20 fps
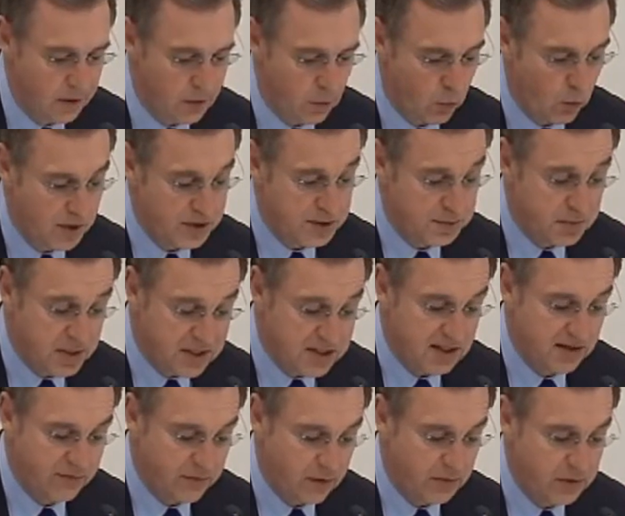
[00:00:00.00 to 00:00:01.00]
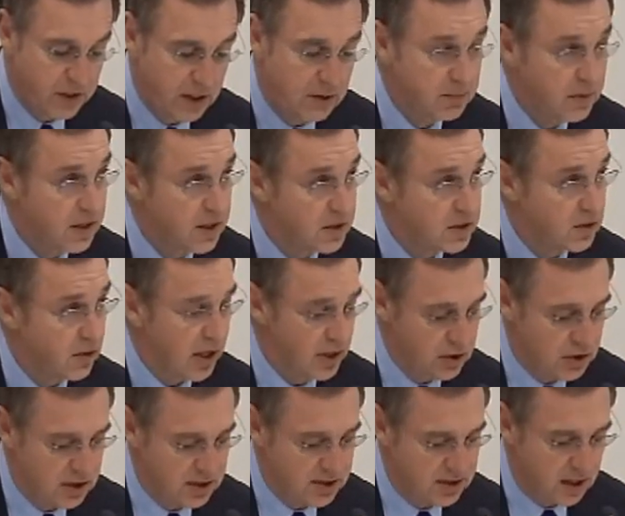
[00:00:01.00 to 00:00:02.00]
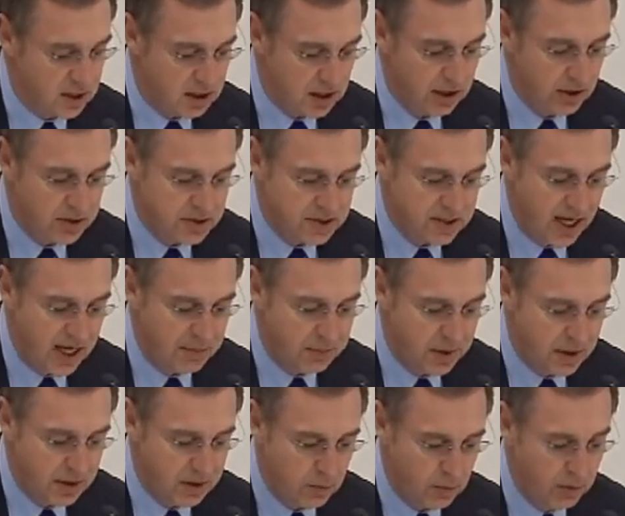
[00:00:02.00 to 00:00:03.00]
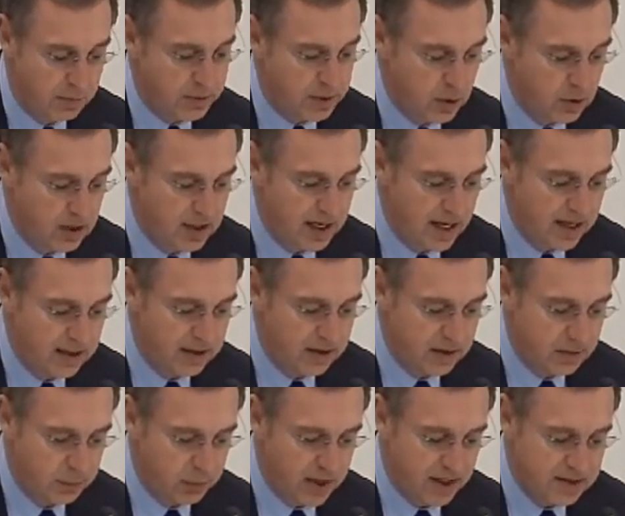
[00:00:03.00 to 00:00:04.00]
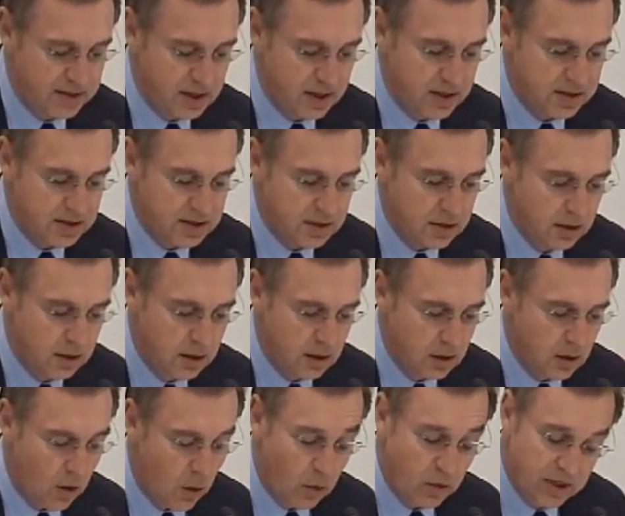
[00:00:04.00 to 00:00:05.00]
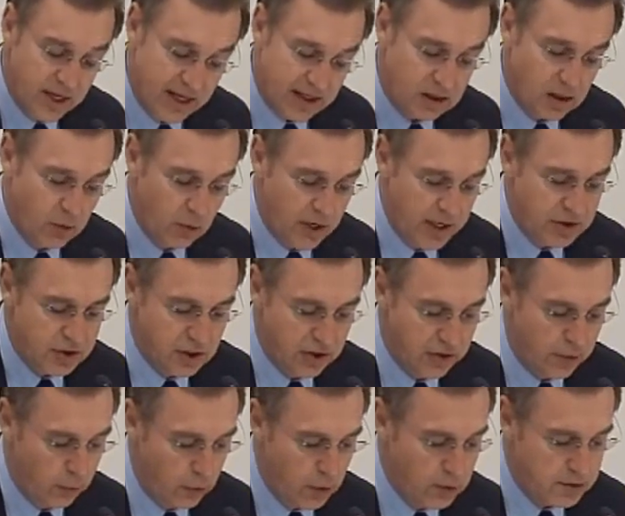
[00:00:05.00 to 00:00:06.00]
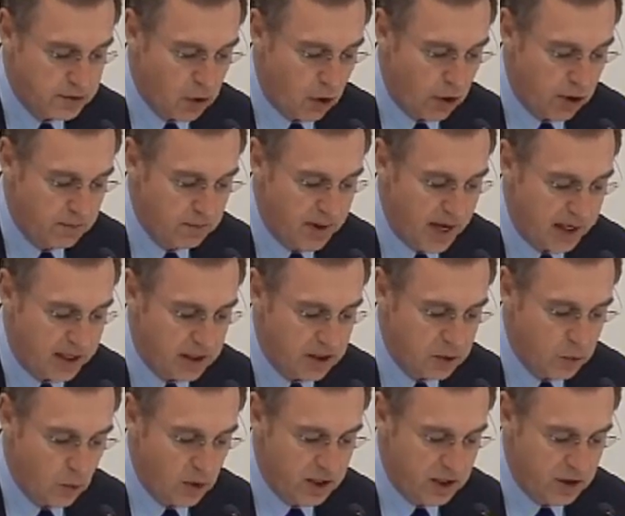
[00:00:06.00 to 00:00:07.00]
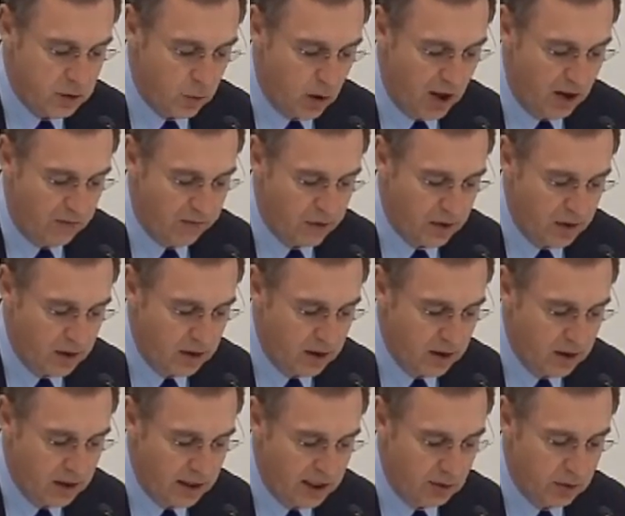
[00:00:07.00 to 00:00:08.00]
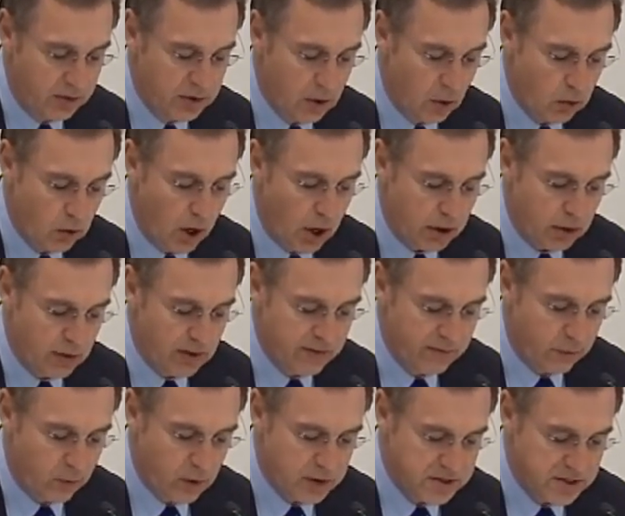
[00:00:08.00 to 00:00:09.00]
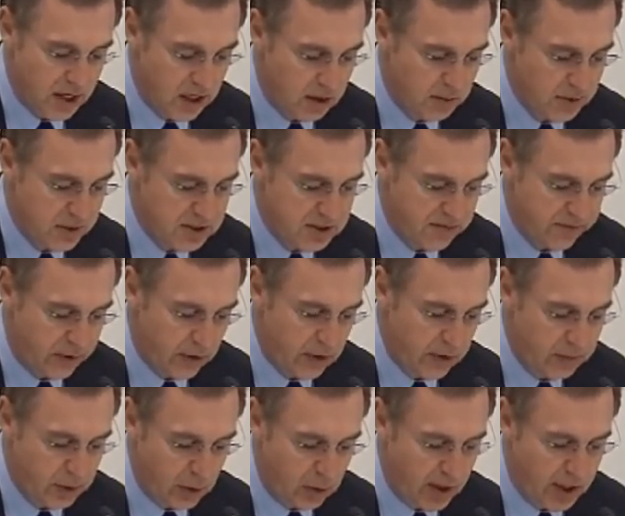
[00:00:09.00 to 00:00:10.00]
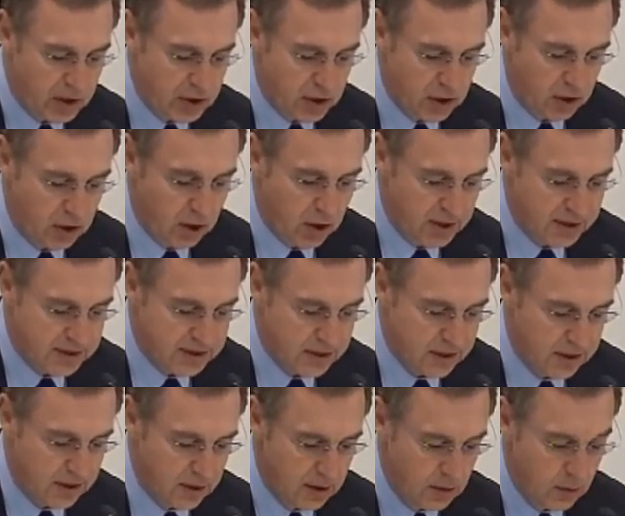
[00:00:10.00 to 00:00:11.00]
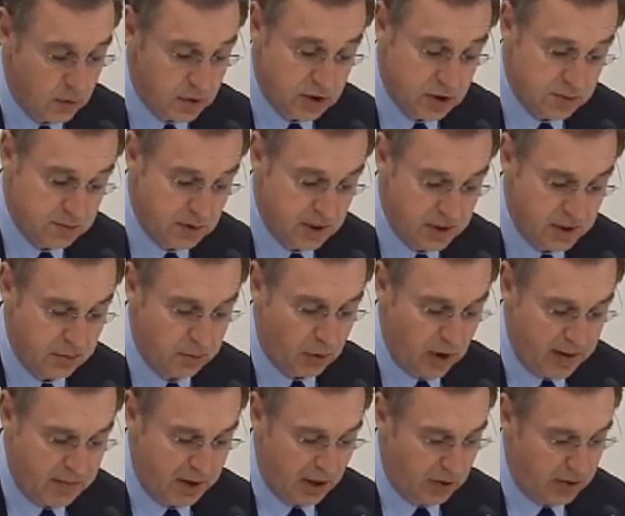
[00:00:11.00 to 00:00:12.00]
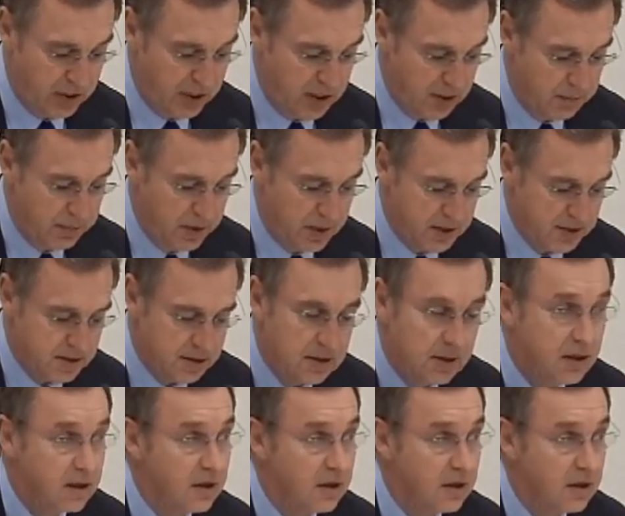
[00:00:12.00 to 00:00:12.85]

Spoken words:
What's missing from the administration is a clear statement repudiating the president's own declaration in the Rose Garden back in 2012 he would no longer enforce elements of our immigration laws, which has been the primary impetus